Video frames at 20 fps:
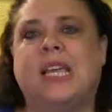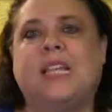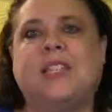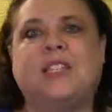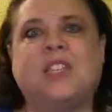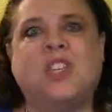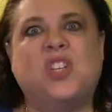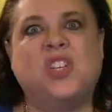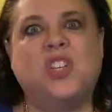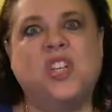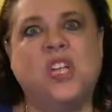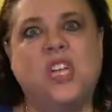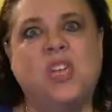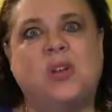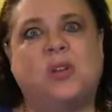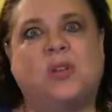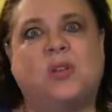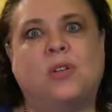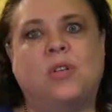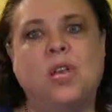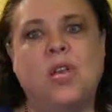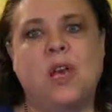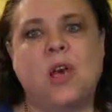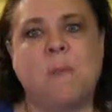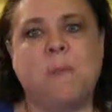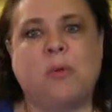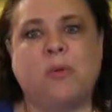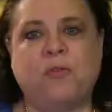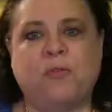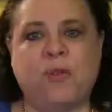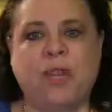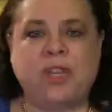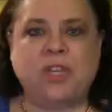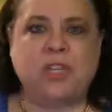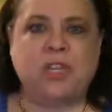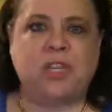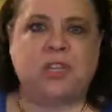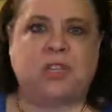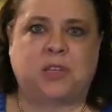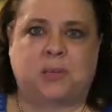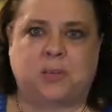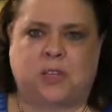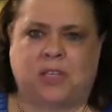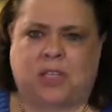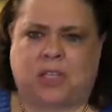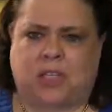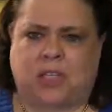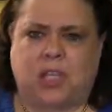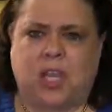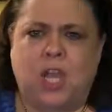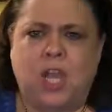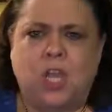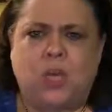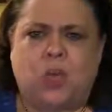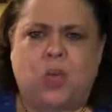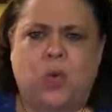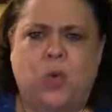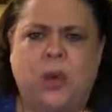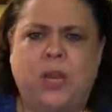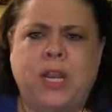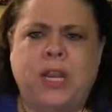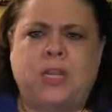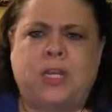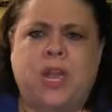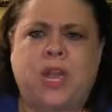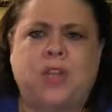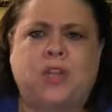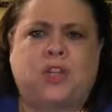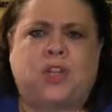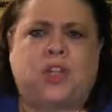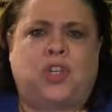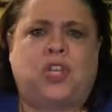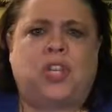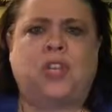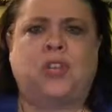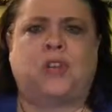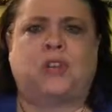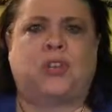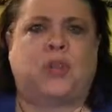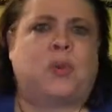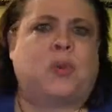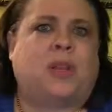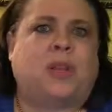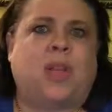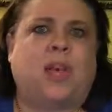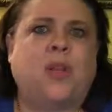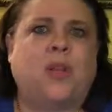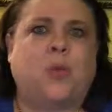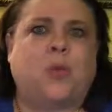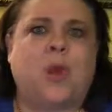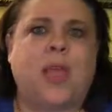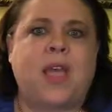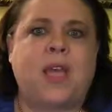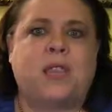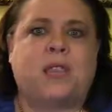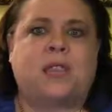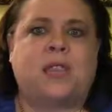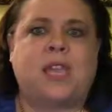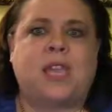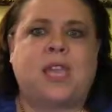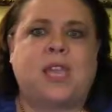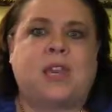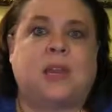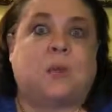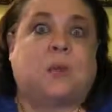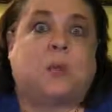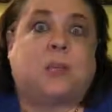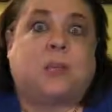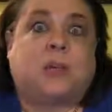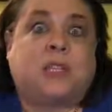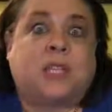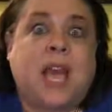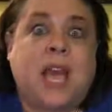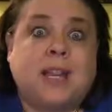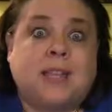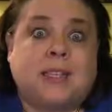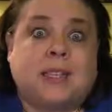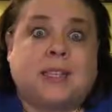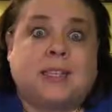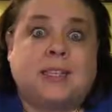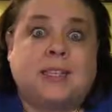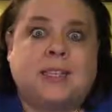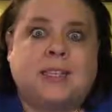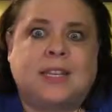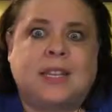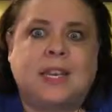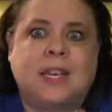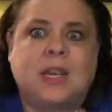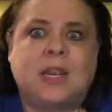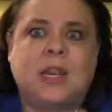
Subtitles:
It's a shield. Perfectionism is this 20-ton shield that we lug around thinking it will protect us,